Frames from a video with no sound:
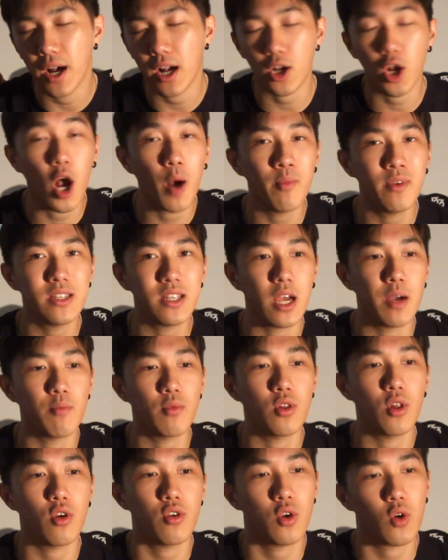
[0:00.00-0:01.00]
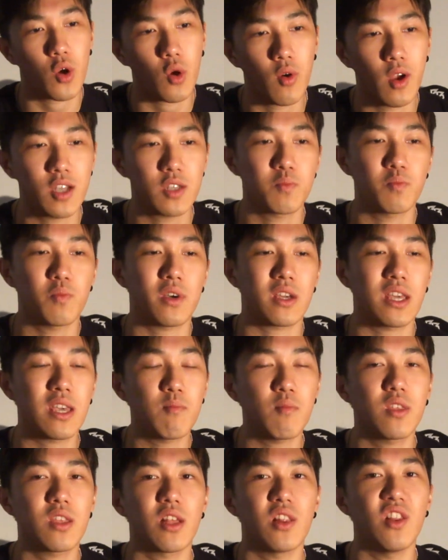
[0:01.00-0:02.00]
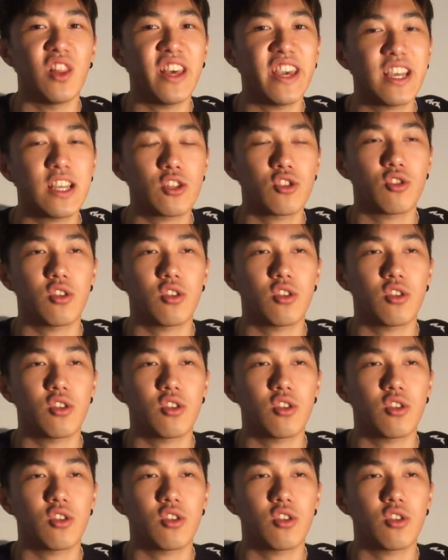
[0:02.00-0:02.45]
comment down below your request, but give me the link